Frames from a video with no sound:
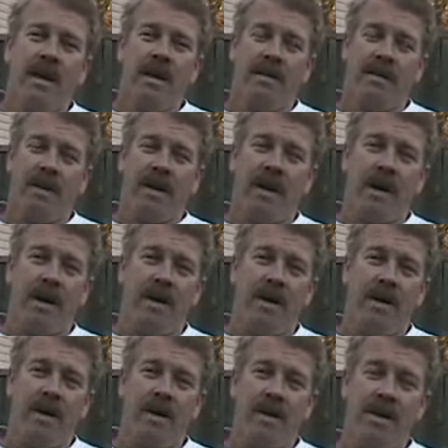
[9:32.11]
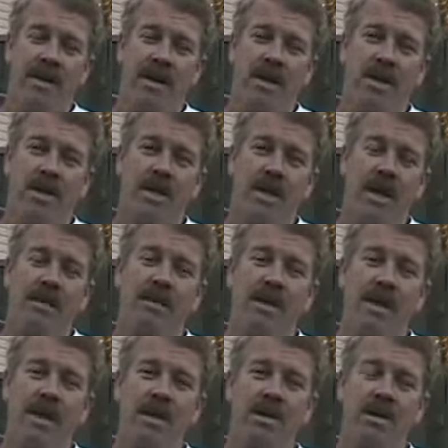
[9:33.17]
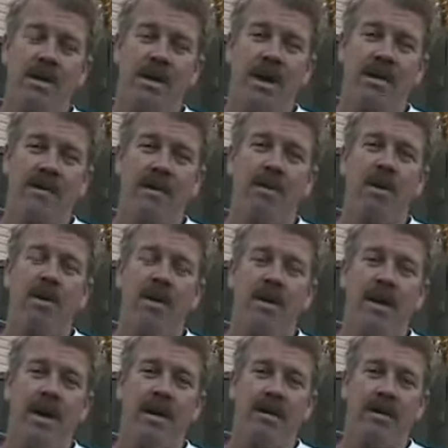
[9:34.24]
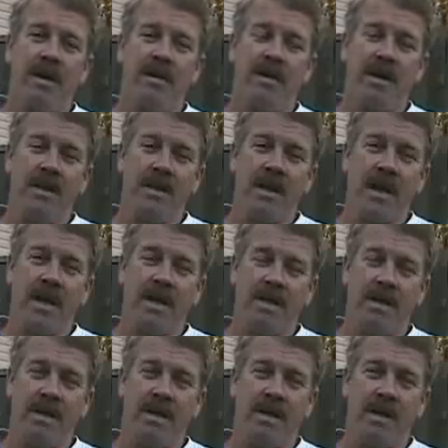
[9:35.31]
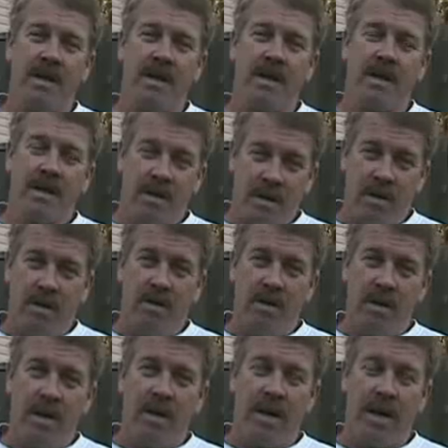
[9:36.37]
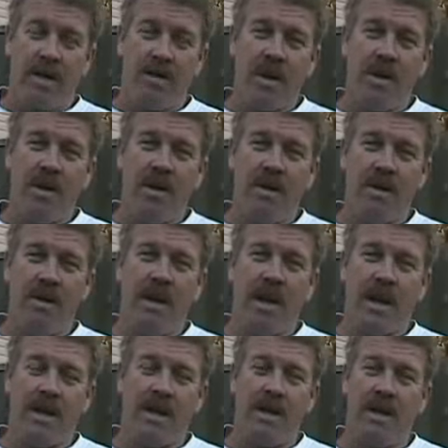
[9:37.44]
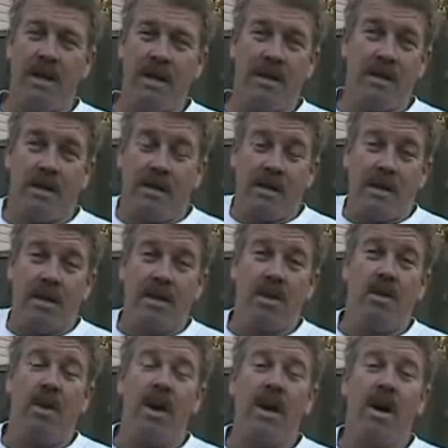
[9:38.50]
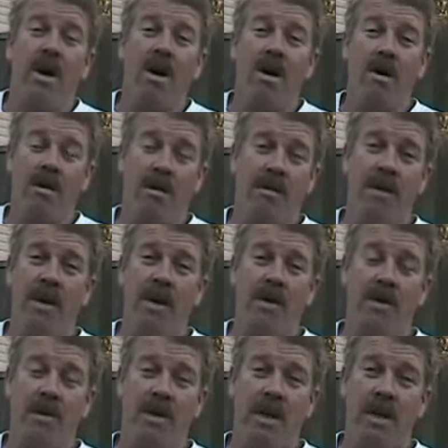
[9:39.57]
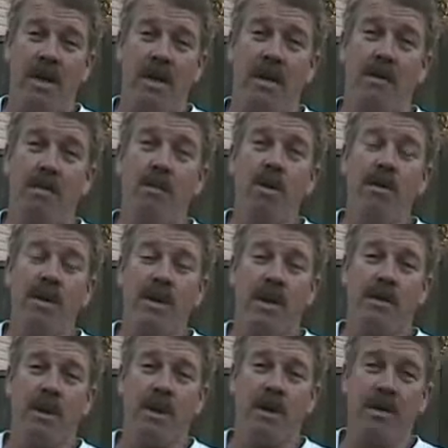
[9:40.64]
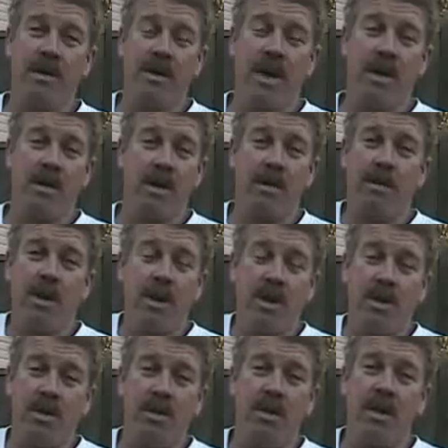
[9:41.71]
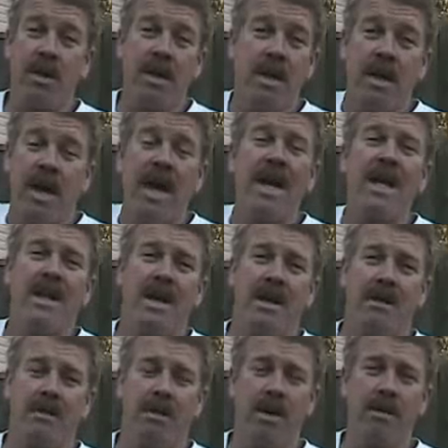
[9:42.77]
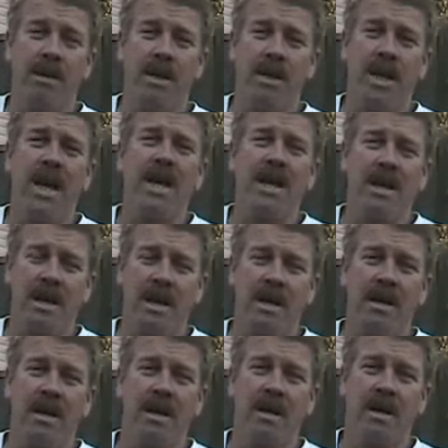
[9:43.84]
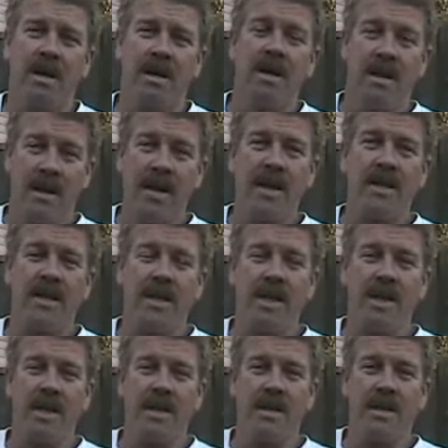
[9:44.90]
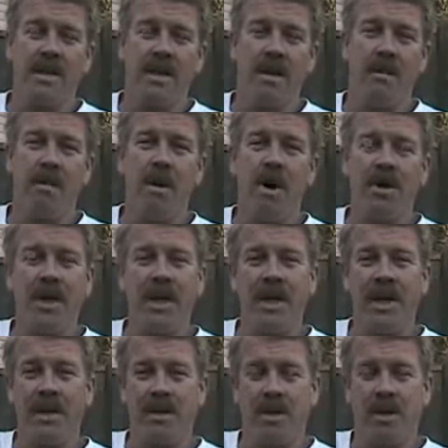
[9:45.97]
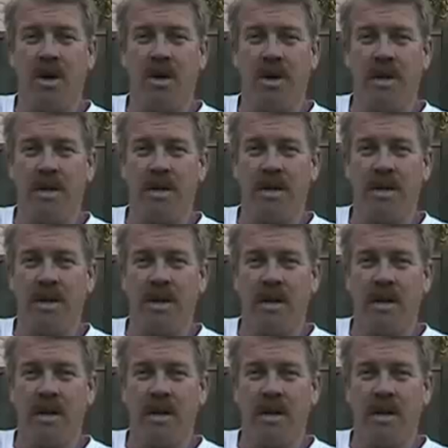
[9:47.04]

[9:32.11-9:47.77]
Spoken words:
if the same scene goes on for more than 10 or 15 seconds. So that's why they do that. It's just the way all videos and movies are produced now, commercials, anything, pretty much anything. The next thing is multi-layered stories.